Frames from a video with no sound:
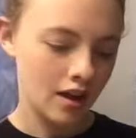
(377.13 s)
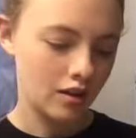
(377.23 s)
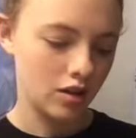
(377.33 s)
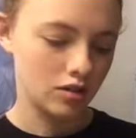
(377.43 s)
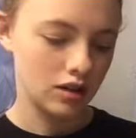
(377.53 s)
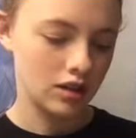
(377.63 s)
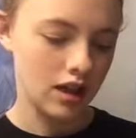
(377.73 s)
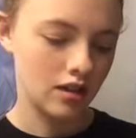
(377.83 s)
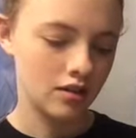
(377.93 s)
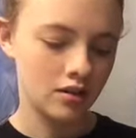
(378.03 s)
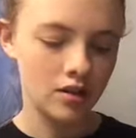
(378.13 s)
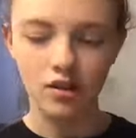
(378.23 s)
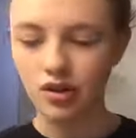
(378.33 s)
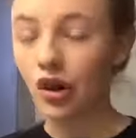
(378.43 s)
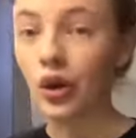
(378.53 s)
I usually take
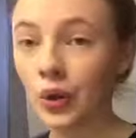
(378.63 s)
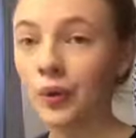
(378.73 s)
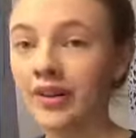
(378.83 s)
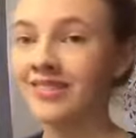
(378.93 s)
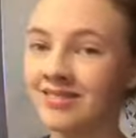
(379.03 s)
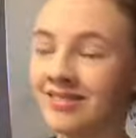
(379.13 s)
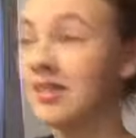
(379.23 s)
the darker one,